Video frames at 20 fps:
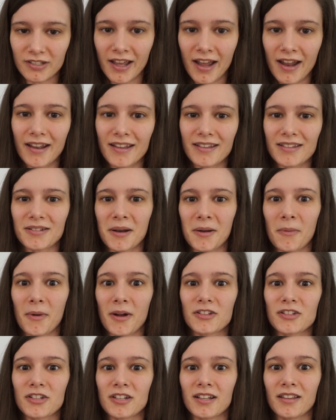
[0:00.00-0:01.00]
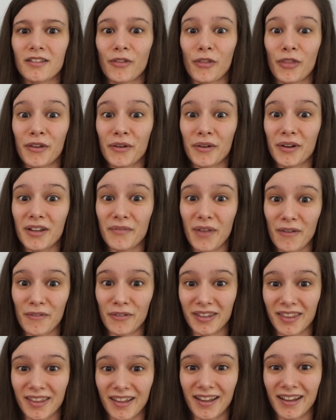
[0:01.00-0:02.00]
that and start watching The Theory of
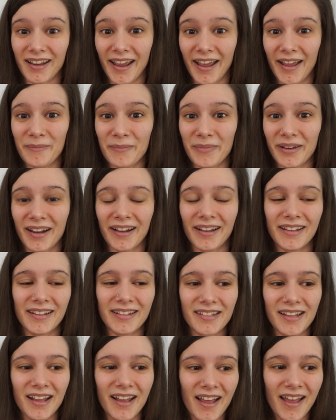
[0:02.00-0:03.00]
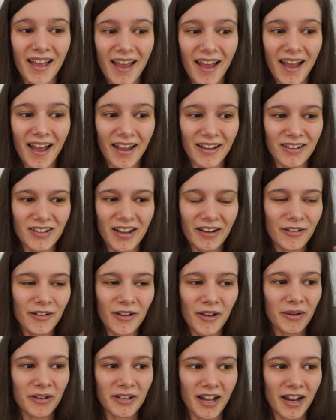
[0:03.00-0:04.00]
Everything again because I, I don't
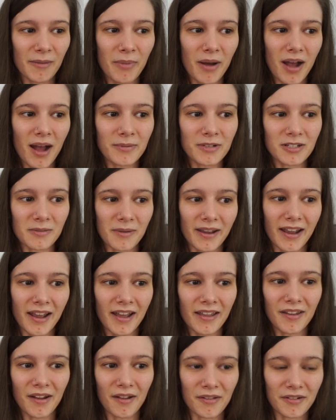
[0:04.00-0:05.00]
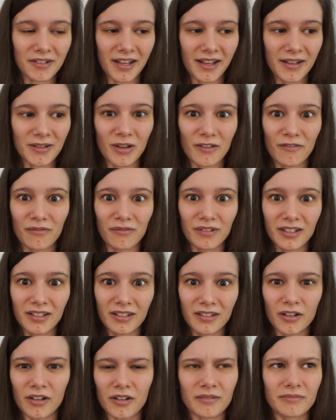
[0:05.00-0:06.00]
know, it kind of popped into my head the other day, and so I've
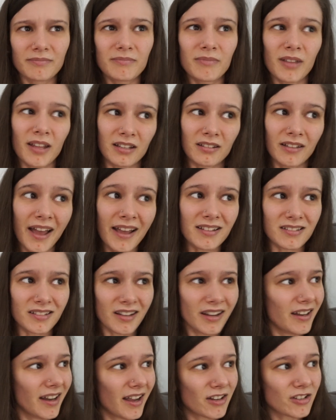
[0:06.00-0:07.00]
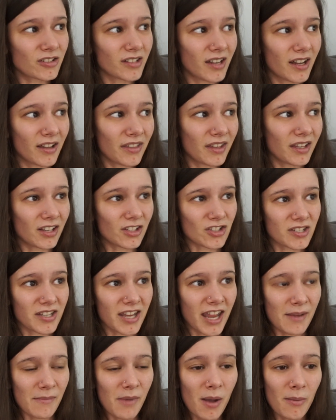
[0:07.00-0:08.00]
really, or like last night actually, I think it just
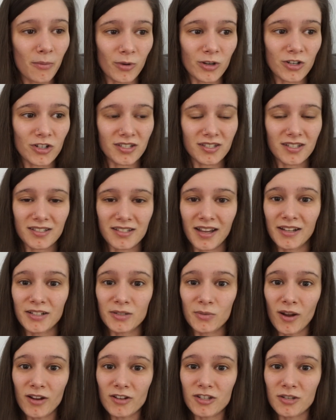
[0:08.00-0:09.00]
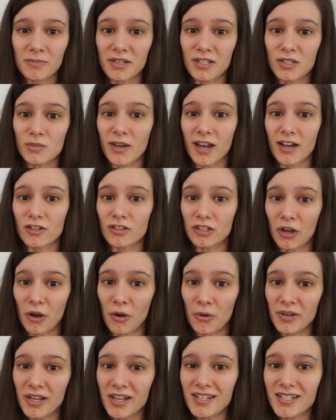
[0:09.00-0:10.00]
came up and we just decided to watch it because we actually
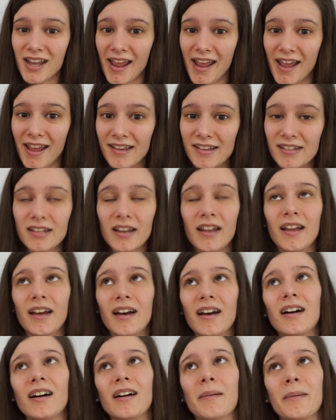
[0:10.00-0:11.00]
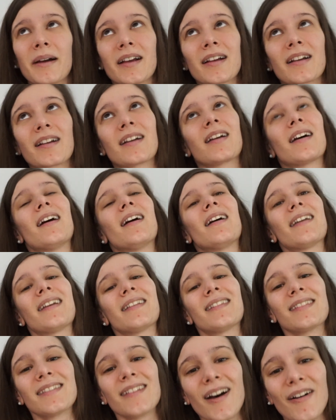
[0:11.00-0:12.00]
own it, and oh my god, I
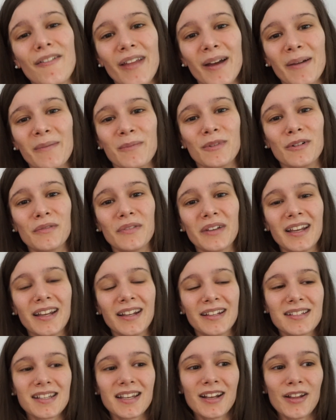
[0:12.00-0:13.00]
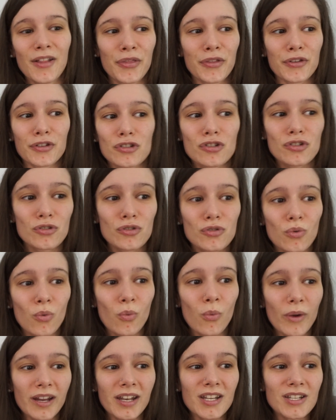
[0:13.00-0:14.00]
love that movie. It's like the
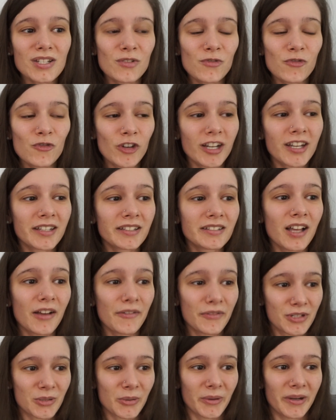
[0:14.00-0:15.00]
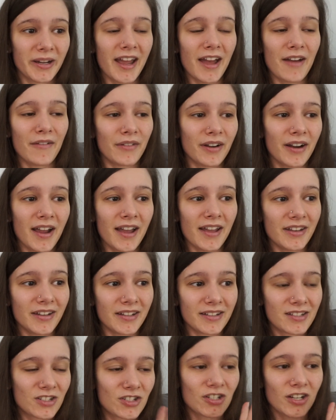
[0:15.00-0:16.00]
sweetest freaking love story ever, and
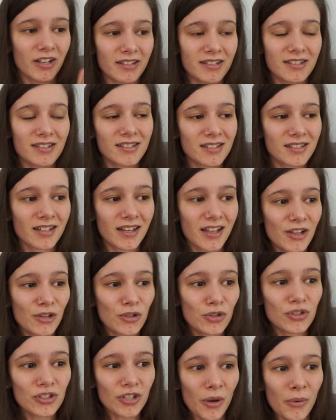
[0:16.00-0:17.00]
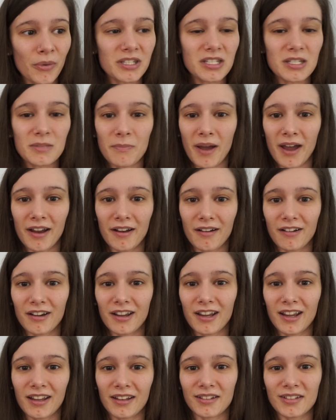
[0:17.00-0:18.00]
it's just so
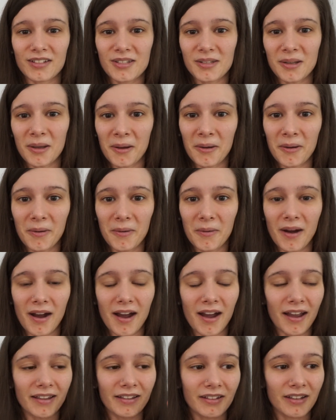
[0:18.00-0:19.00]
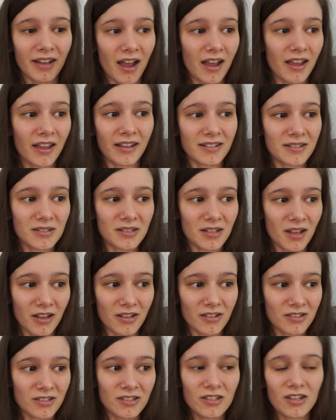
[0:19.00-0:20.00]
inspiring, and so I it's
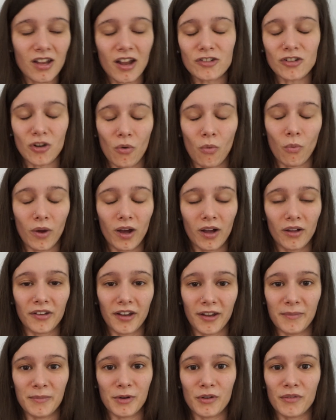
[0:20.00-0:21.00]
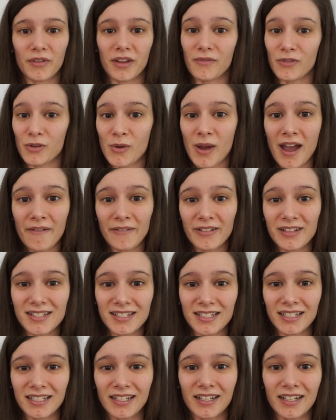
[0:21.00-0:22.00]
such a well done movie. If you haven't
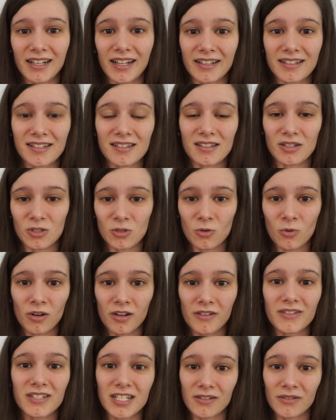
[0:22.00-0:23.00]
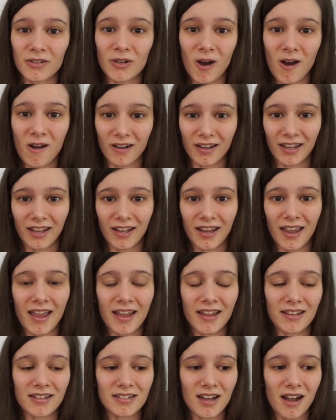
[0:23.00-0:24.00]
seen it, it's the story of Stephen Hawking,
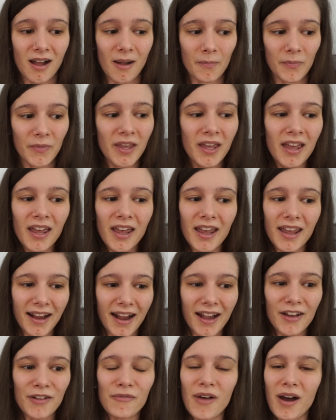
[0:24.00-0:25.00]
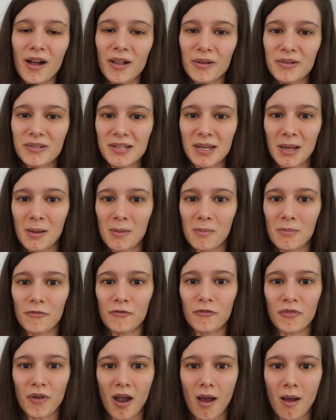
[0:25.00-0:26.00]
and um, it kind of follows him
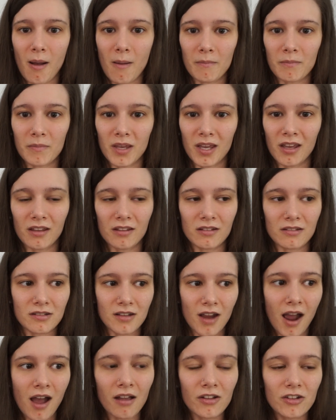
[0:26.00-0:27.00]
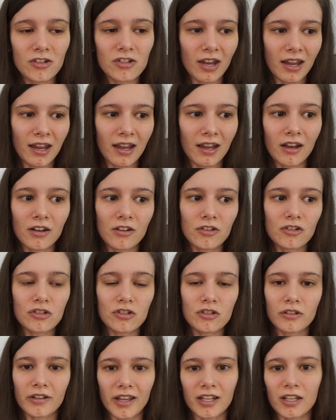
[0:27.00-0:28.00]
from his college age
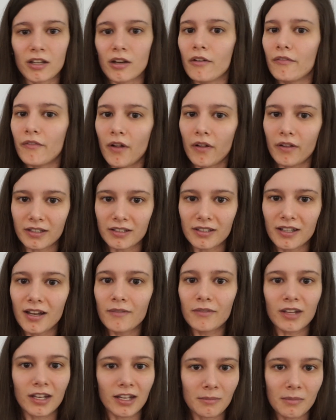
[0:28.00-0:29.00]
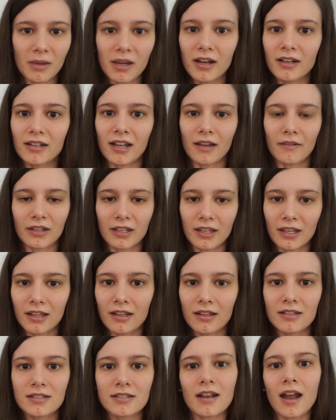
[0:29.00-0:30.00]
to, like, you know, falling in love, getting married, and having
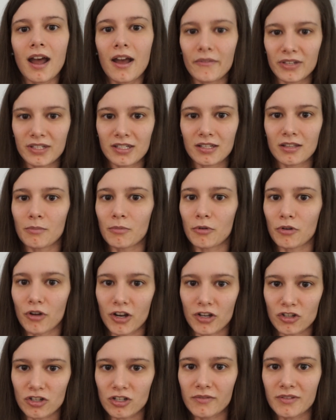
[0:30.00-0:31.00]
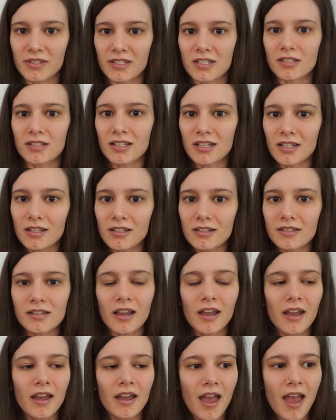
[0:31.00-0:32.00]
kids, and obviously the progression of his disease,
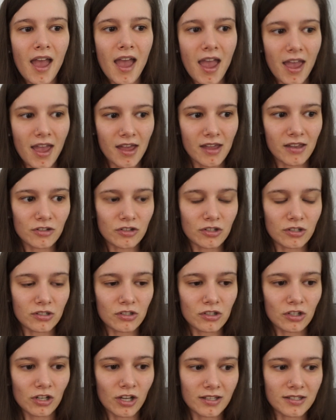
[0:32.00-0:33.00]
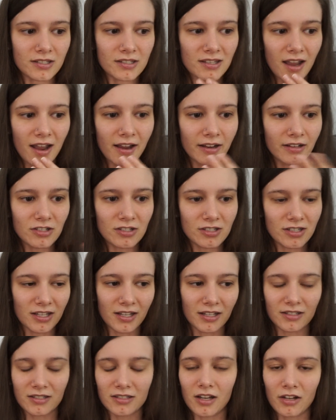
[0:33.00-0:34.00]
and just, it's, I just
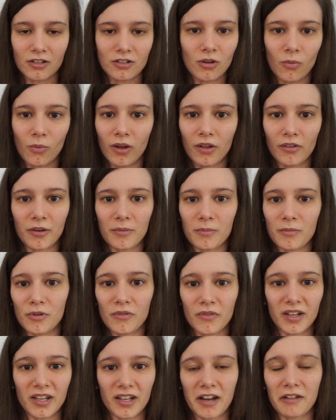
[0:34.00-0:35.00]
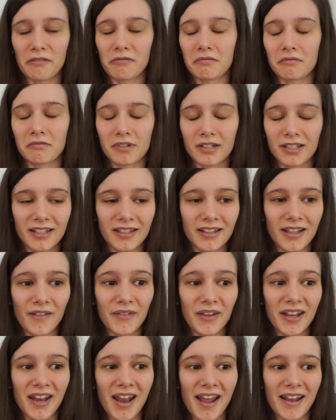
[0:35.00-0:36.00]
think it's such a well done movie, and I really love it.